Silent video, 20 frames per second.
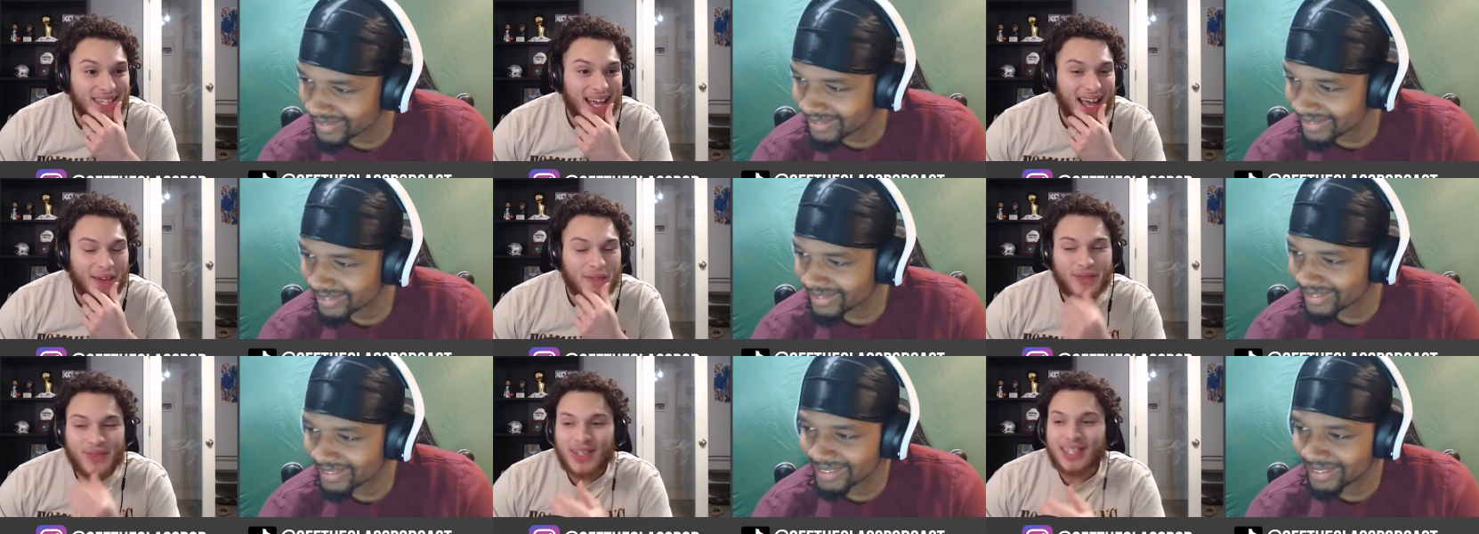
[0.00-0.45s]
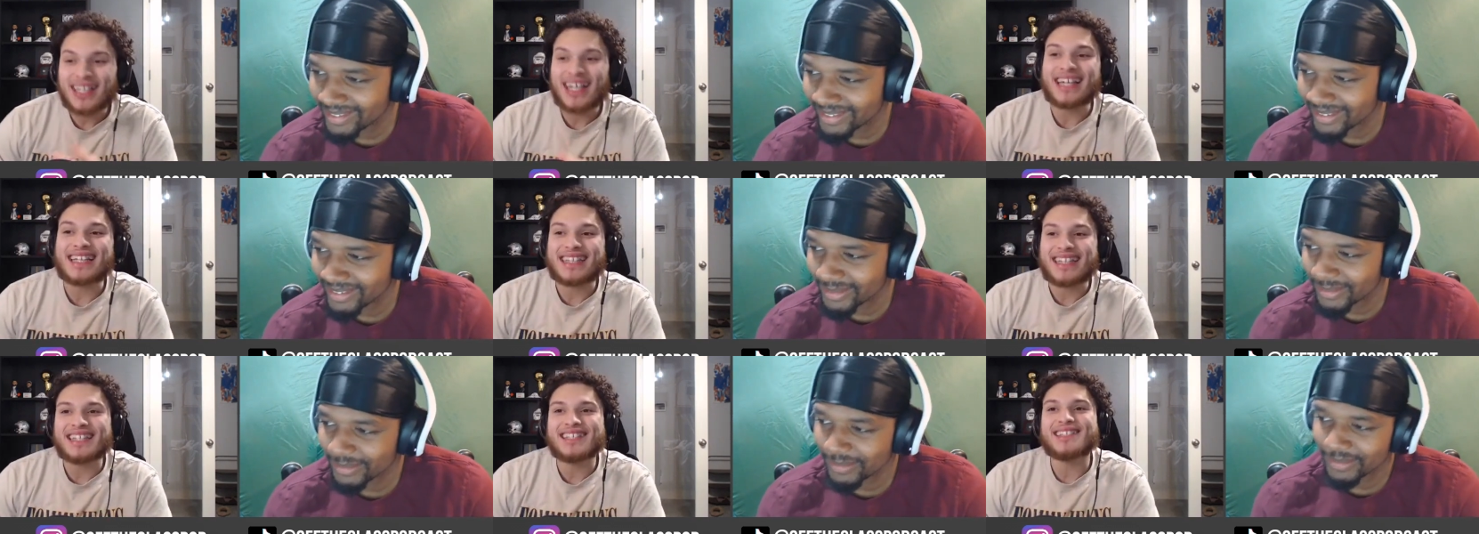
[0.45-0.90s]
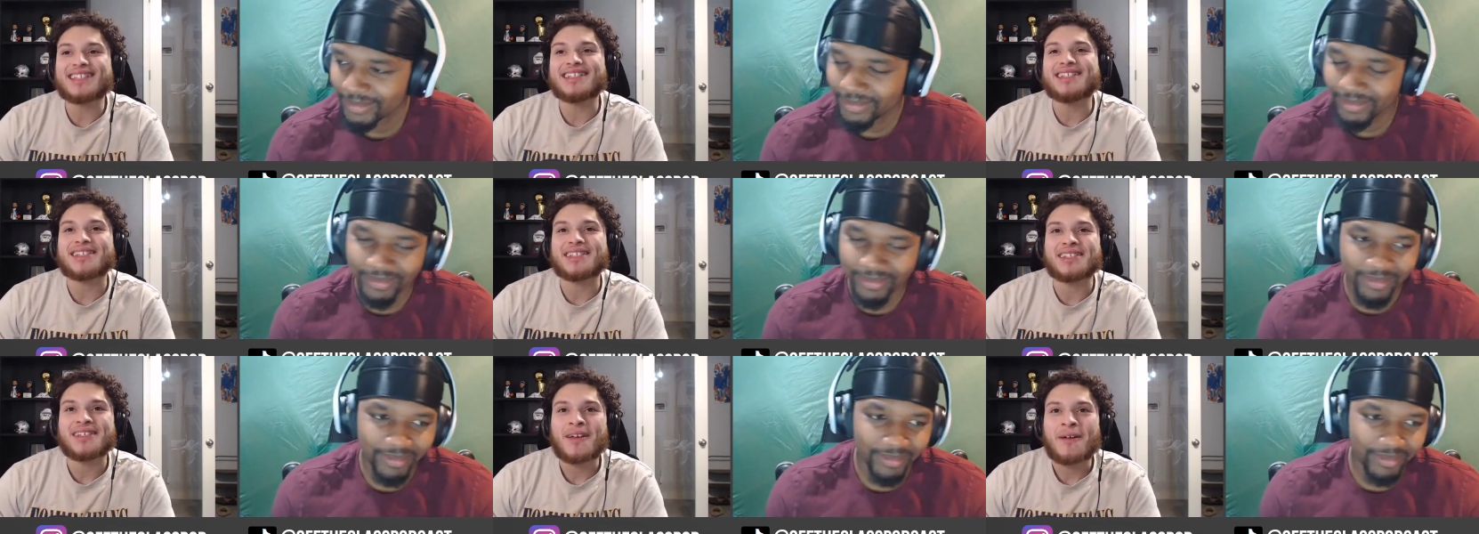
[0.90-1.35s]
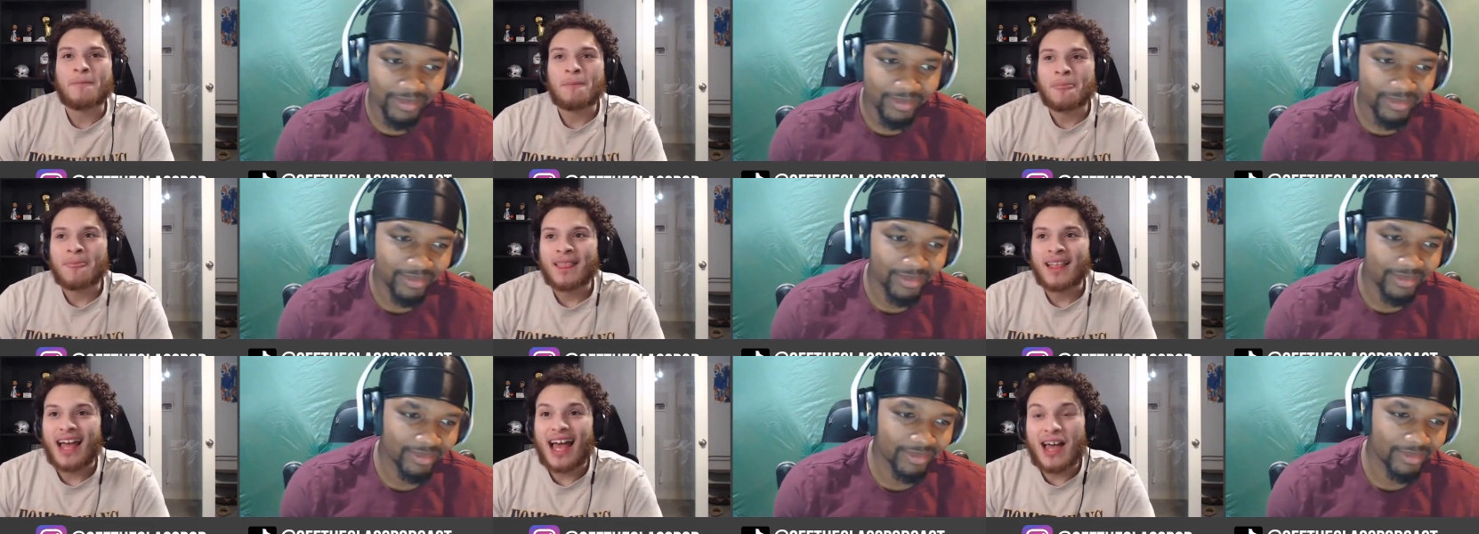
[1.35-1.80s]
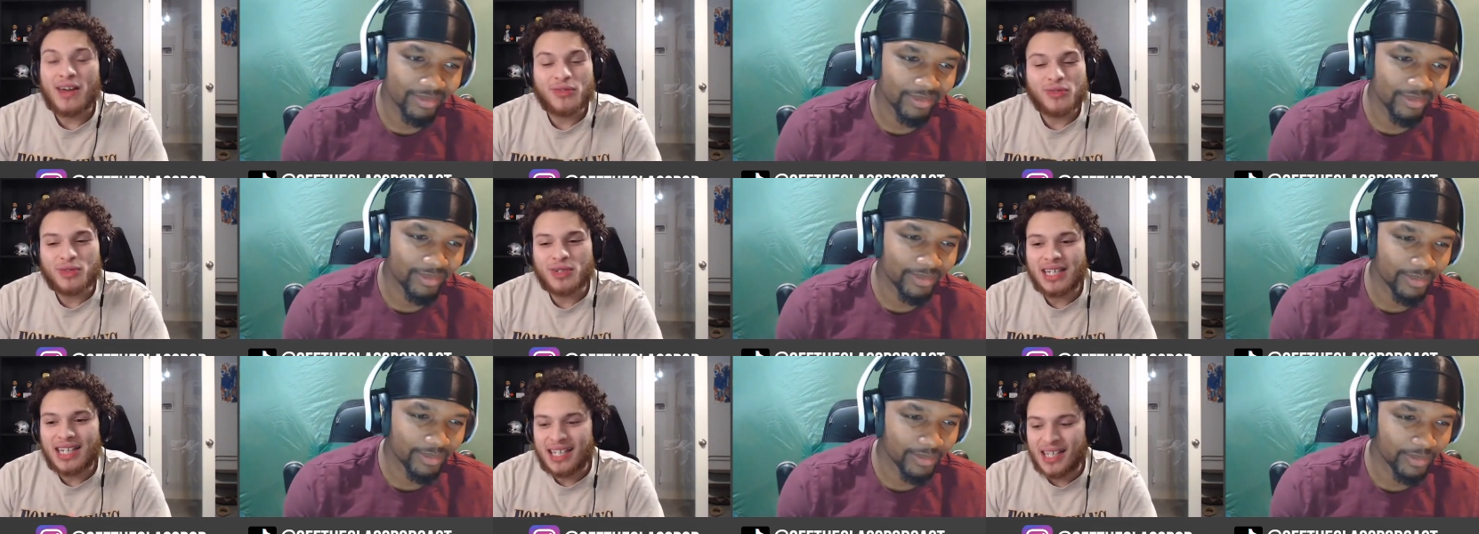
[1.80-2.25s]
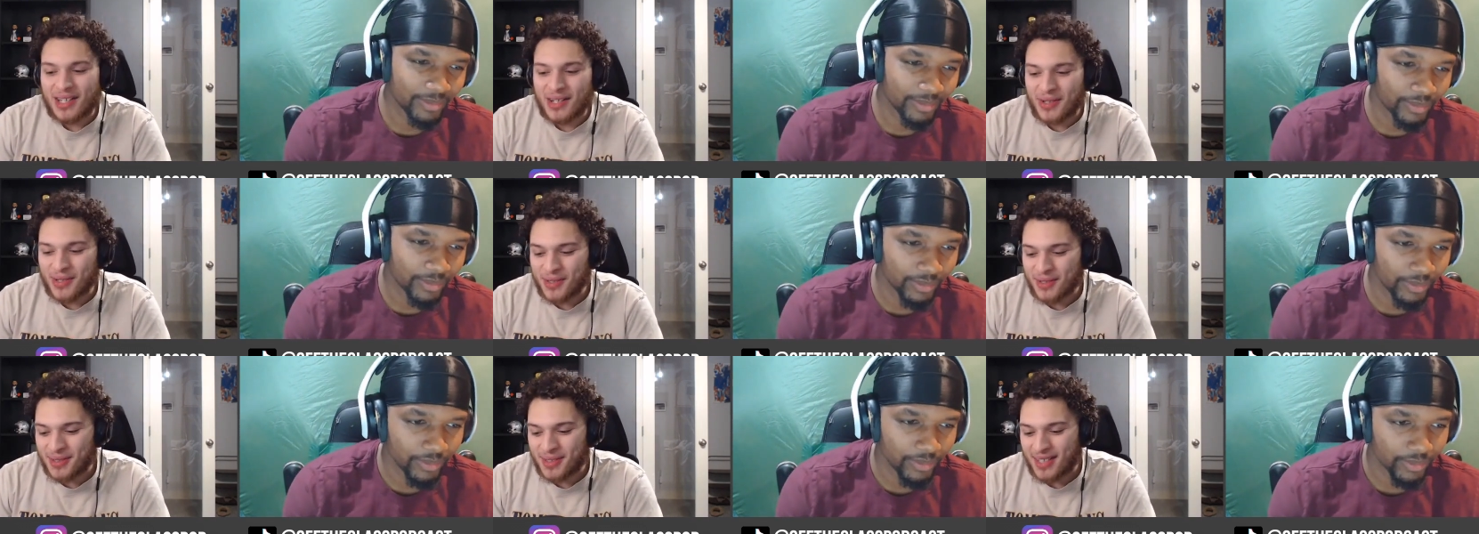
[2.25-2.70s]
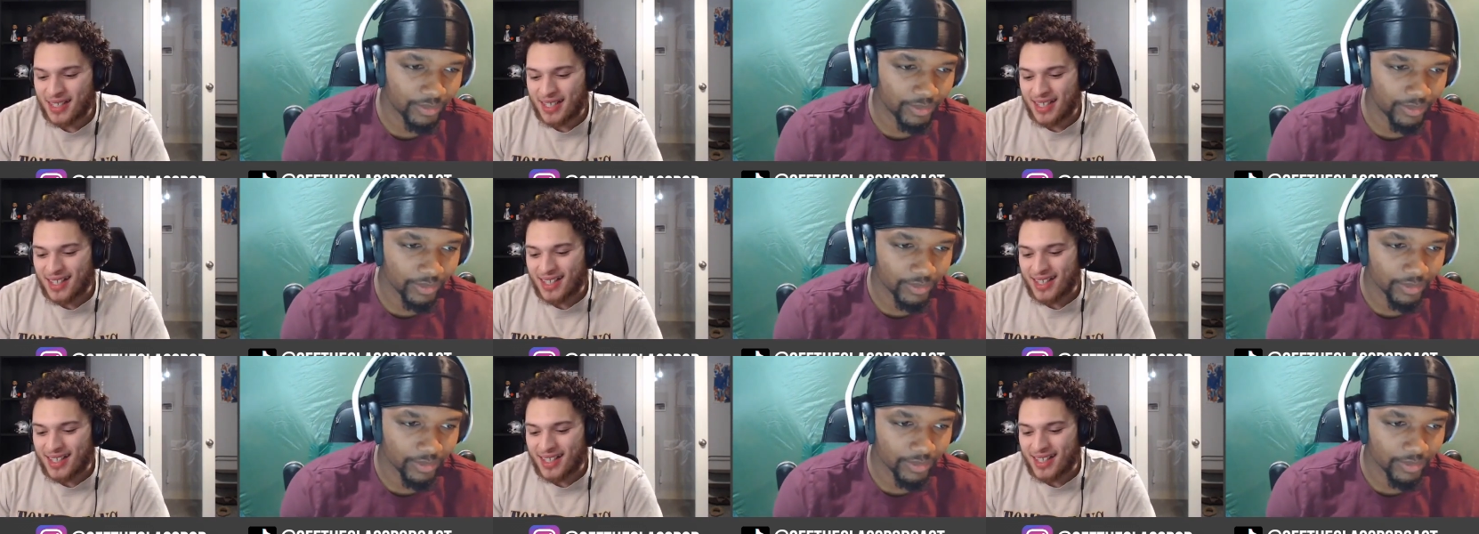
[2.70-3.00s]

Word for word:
Speaker 1: I feel like this is every year